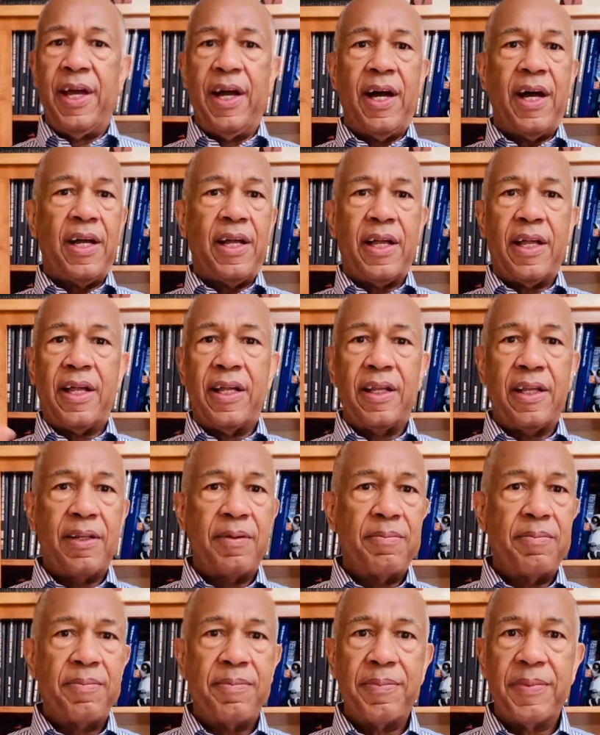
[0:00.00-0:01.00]
a
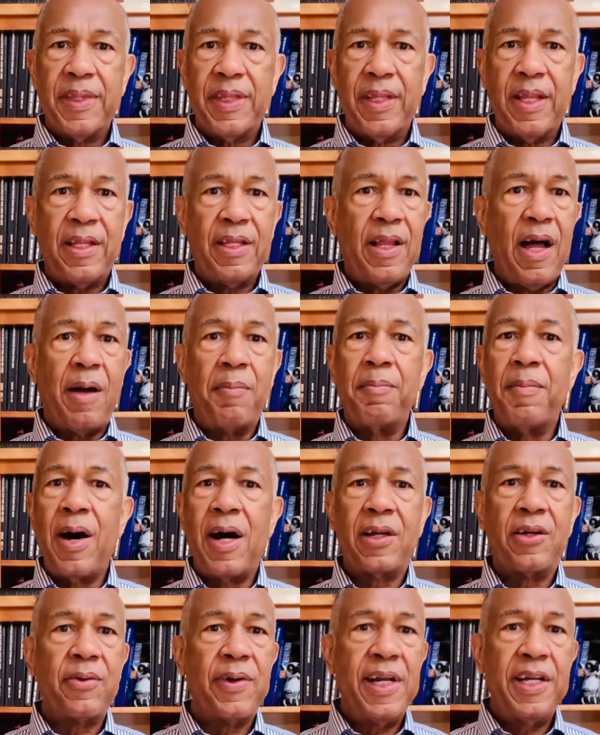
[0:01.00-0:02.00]

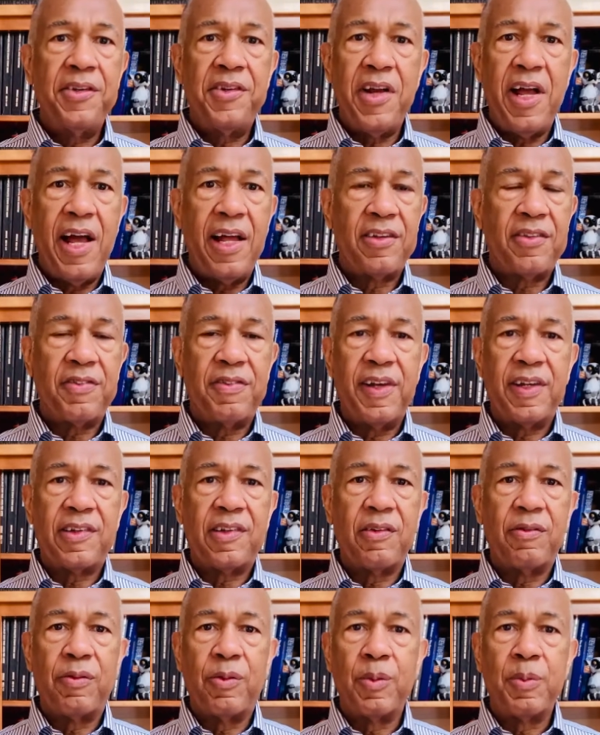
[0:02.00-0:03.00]
Monterey Jazz
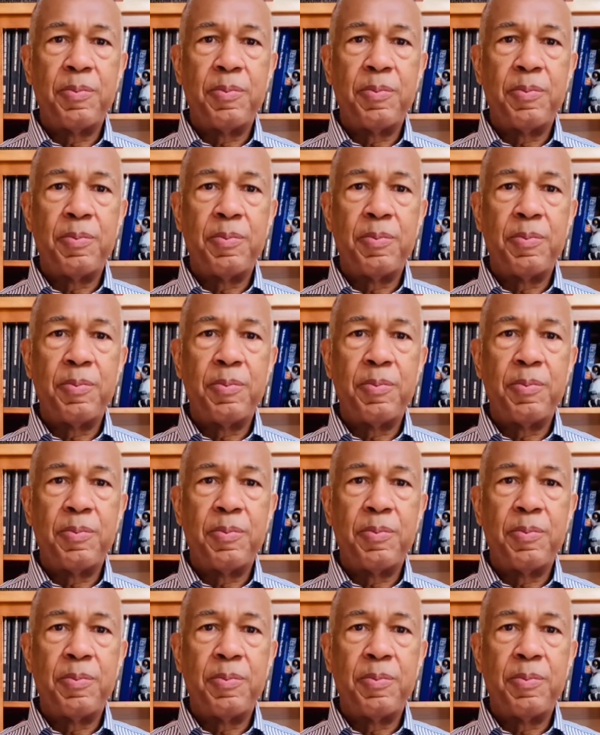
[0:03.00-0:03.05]
Festival